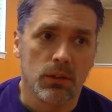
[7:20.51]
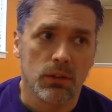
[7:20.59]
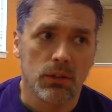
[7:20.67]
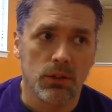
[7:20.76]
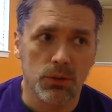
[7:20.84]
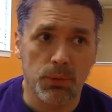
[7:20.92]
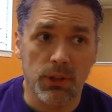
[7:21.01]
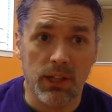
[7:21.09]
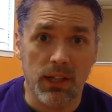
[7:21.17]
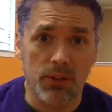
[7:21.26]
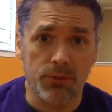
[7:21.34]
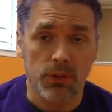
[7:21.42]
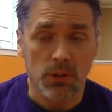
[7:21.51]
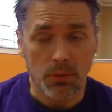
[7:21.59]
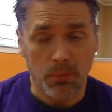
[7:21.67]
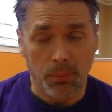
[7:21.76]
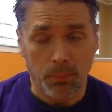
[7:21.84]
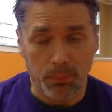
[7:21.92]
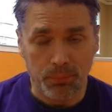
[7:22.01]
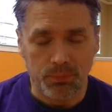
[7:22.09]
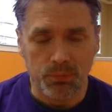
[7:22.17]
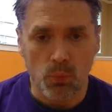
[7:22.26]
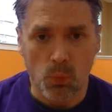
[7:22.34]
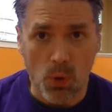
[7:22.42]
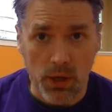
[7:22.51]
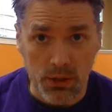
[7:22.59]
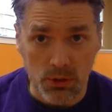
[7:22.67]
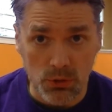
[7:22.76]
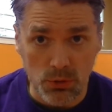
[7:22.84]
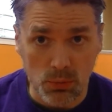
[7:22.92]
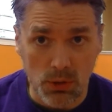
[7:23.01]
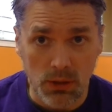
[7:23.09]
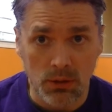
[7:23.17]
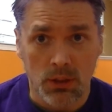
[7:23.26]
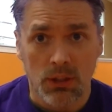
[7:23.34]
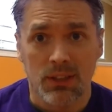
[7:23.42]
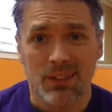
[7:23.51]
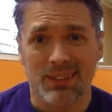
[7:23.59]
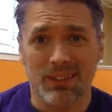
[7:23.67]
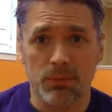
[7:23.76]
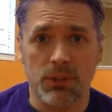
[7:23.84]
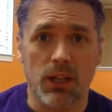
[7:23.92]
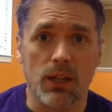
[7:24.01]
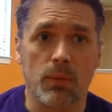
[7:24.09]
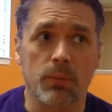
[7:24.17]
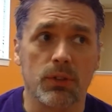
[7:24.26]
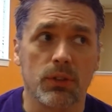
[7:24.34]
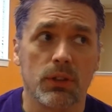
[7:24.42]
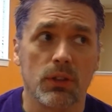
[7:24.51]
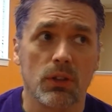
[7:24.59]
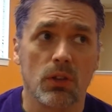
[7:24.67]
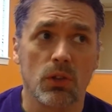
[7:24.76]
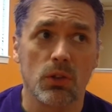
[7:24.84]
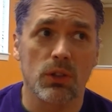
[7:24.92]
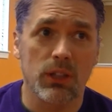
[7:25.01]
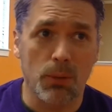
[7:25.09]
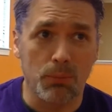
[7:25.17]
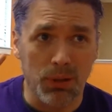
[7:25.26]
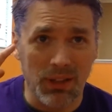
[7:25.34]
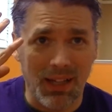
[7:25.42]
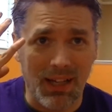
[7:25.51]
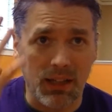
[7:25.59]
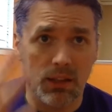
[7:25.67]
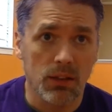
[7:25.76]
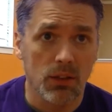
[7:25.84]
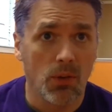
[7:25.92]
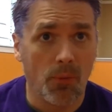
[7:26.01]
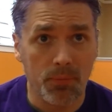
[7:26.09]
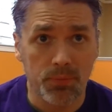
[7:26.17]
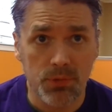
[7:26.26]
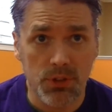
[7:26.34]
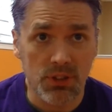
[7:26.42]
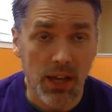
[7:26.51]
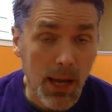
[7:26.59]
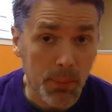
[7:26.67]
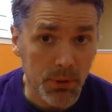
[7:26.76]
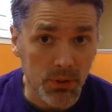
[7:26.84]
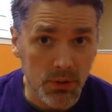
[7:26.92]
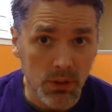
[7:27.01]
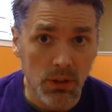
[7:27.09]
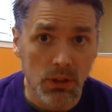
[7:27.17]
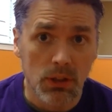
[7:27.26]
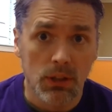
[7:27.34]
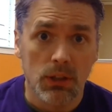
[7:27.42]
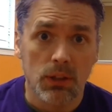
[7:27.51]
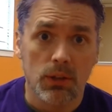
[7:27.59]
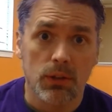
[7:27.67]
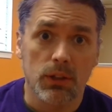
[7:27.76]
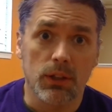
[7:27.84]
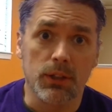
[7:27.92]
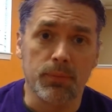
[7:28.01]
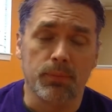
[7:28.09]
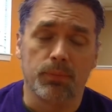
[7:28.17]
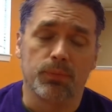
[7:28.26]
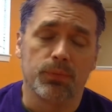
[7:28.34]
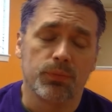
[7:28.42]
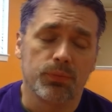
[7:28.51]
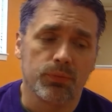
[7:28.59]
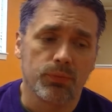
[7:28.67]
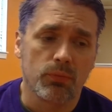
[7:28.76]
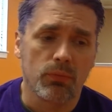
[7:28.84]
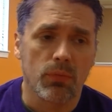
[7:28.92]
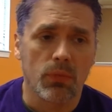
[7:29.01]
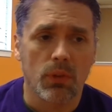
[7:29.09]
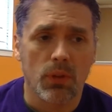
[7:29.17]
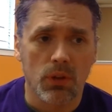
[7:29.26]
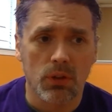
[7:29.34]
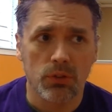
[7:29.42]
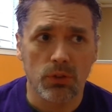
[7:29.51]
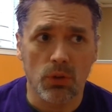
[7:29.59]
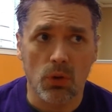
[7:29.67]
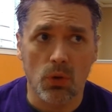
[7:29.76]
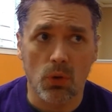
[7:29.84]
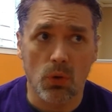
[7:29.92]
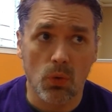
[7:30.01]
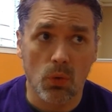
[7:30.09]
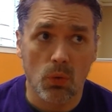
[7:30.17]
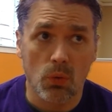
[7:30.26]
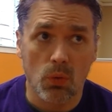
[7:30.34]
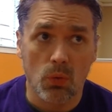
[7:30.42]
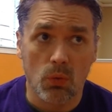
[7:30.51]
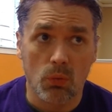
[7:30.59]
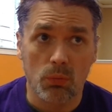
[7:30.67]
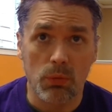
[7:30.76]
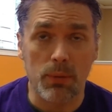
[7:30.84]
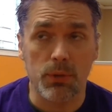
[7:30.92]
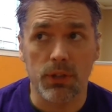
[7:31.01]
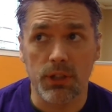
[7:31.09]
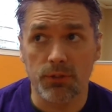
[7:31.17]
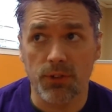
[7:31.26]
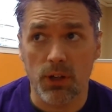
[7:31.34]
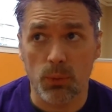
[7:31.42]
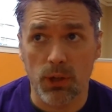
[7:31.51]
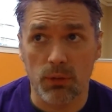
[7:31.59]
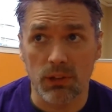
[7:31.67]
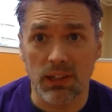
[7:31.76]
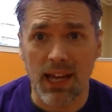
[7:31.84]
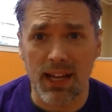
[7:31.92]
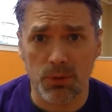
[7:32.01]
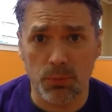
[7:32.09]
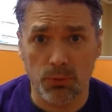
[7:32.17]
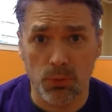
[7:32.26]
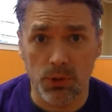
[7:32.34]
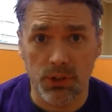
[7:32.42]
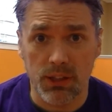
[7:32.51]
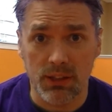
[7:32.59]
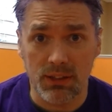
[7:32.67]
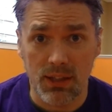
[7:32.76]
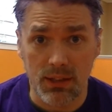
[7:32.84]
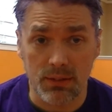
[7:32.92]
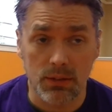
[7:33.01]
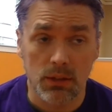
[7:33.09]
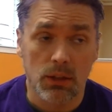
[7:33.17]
Because you put in that effort. Why didn't you do well? Sometimes you can get a block. It just happens. Okay? So maybe you need to find a way to relax before you take a test.